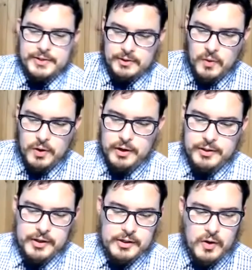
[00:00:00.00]
the
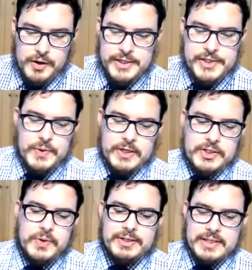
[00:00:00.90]
Lord the glory due
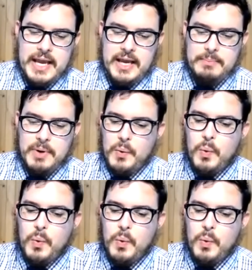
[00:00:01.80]
unto his name.